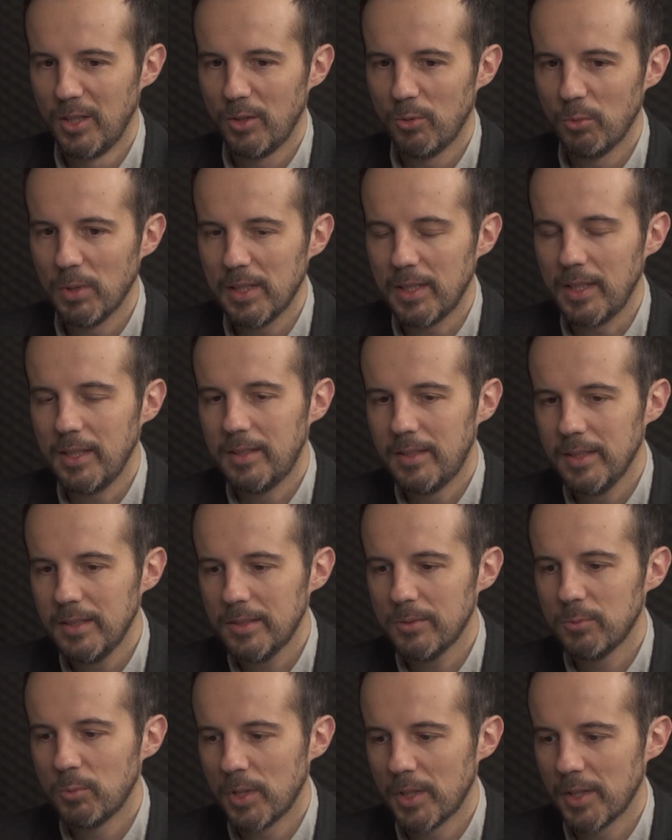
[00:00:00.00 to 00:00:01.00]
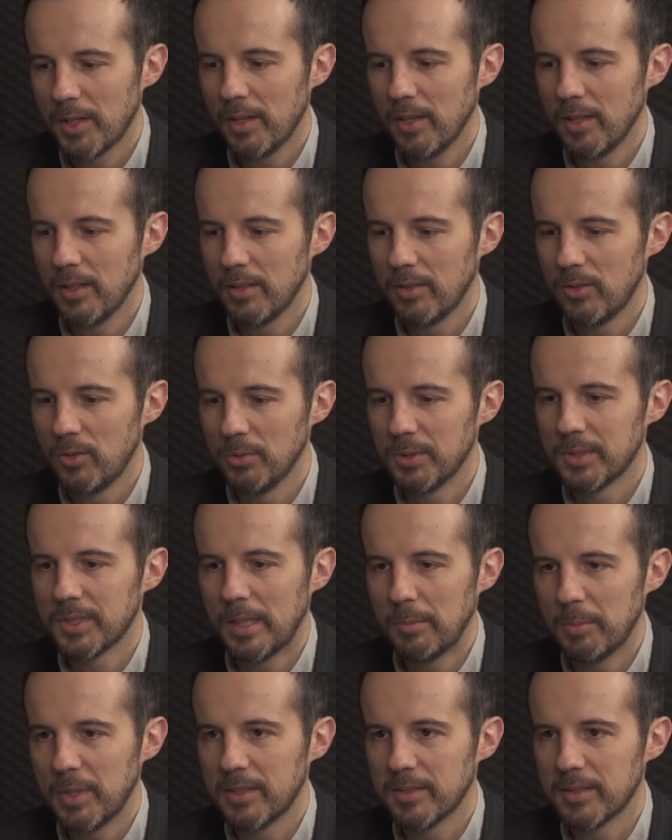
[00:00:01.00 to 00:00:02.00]
Well, it is working to
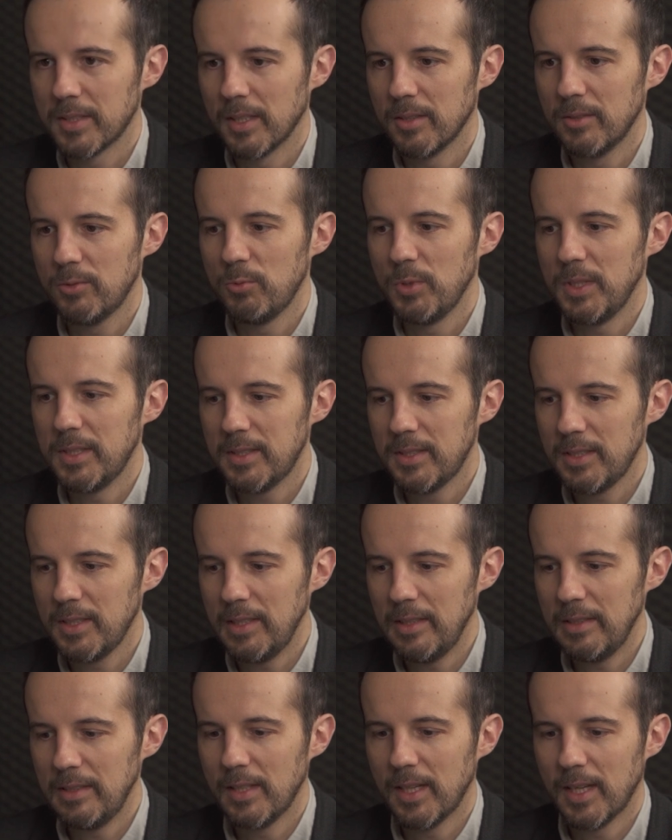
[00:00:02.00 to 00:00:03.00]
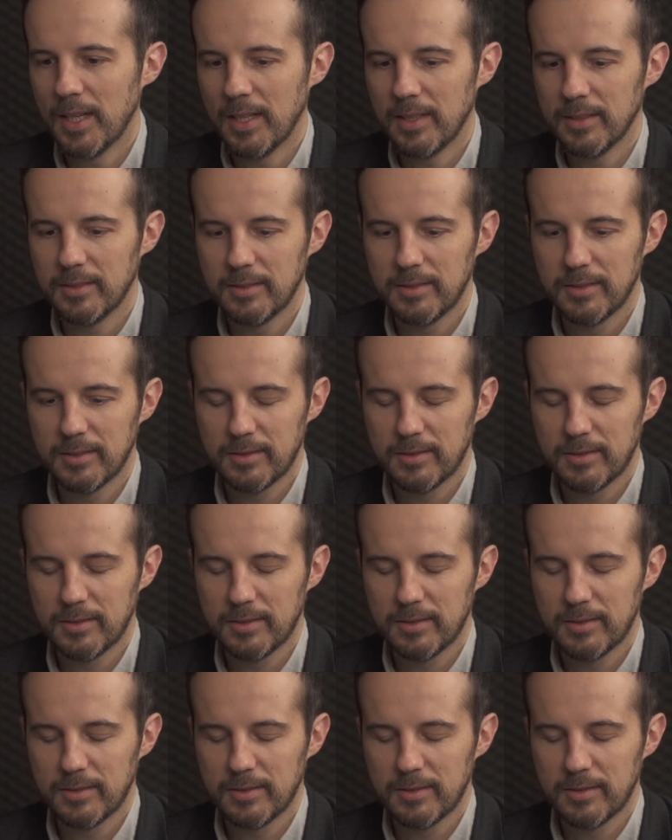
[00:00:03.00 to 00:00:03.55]
some extent. We see that